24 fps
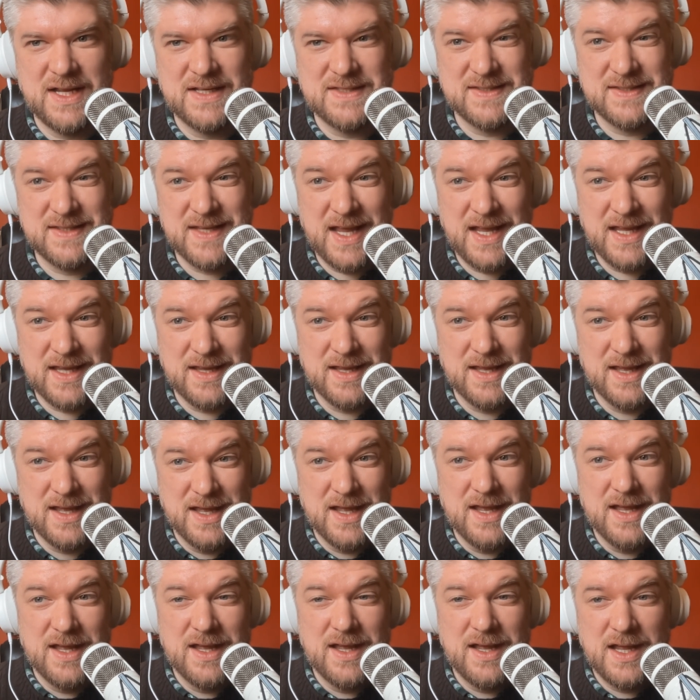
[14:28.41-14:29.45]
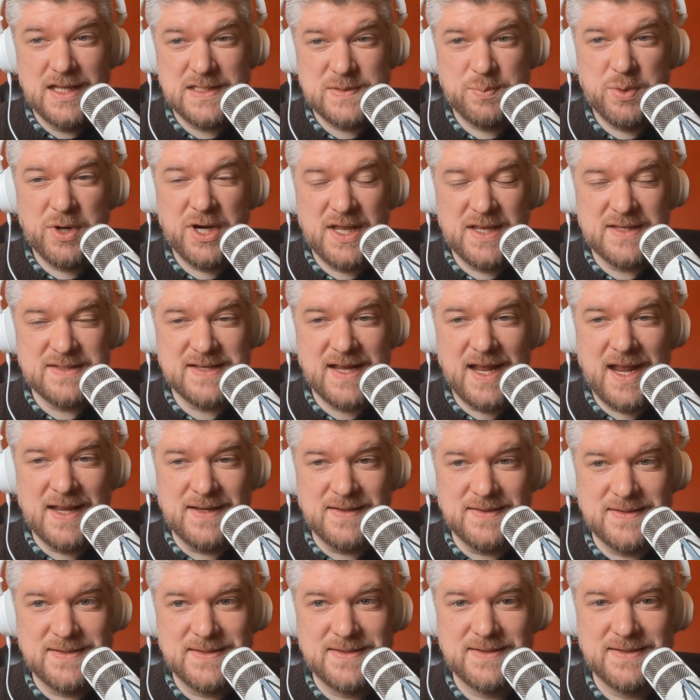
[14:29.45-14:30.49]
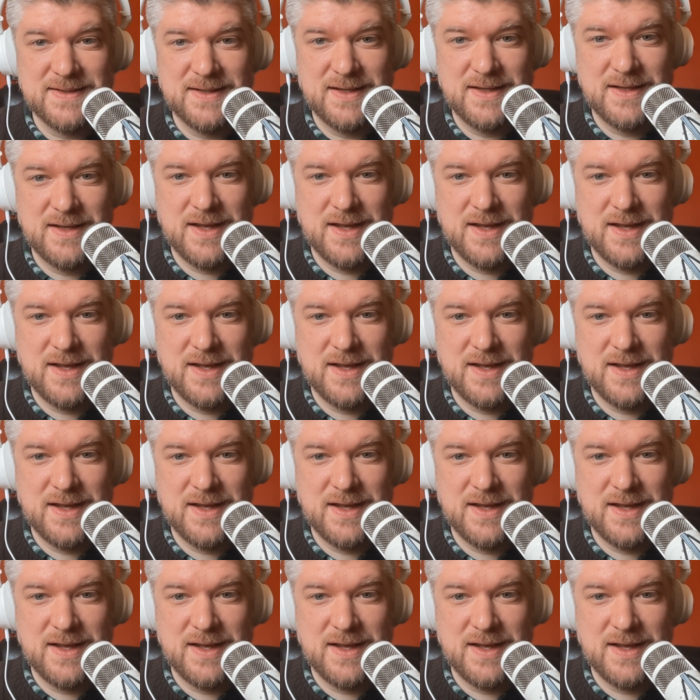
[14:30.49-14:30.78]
It's pretty intense.